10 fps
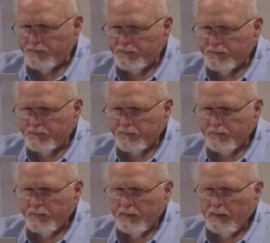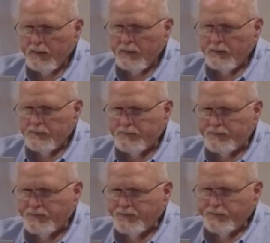
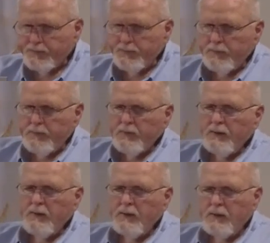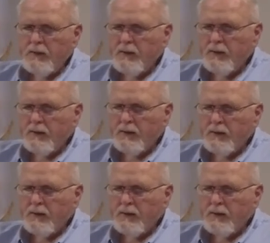Nothing is said.